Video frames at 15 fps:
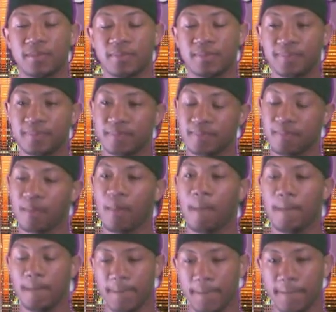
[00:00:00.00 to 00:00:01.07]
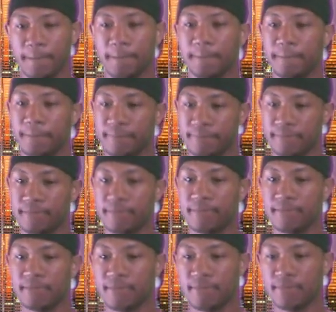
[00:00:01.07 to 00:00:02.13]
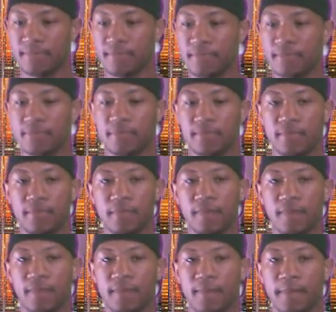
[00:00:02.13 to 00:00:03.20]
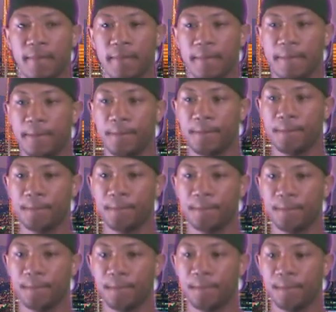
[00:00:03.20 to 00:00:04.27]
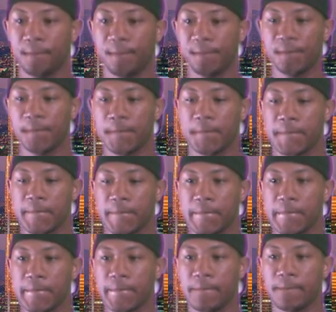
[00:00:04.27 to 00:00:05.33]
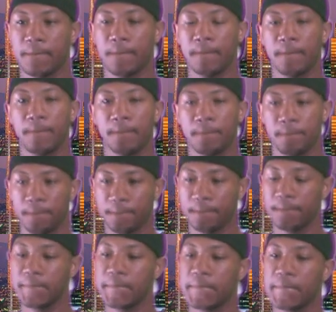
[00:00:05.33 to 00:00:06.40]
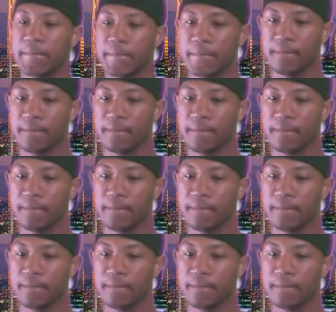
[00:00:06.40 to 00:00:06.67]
(silent)